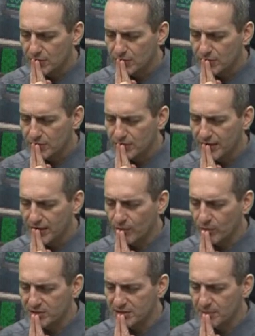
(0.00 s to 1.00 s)
yeah,
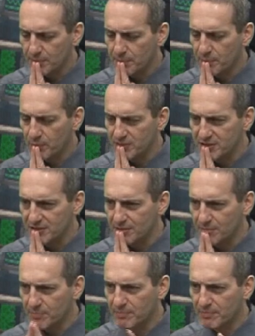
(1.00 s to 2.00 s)
was it the
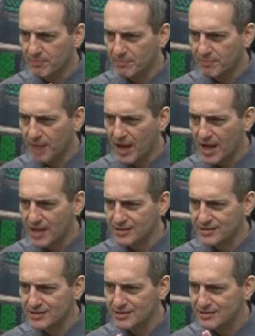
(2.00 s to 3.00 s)

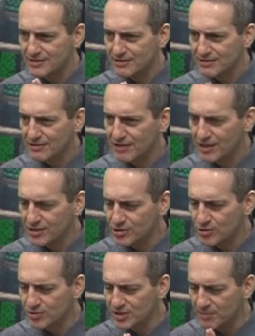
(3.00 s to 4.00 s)
box lunch?
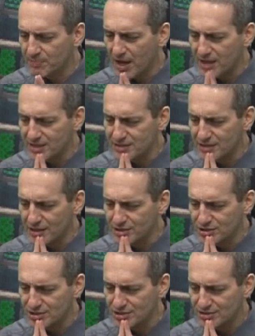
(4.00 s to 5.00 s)
Who did the box
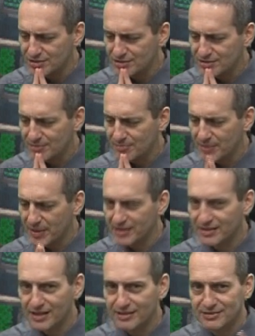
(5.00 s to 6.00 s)
lunch?
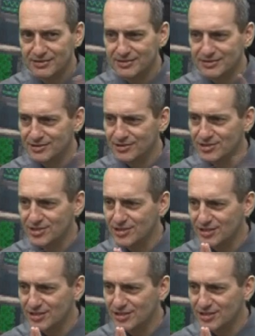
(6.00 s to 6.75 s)
Bendang Soji.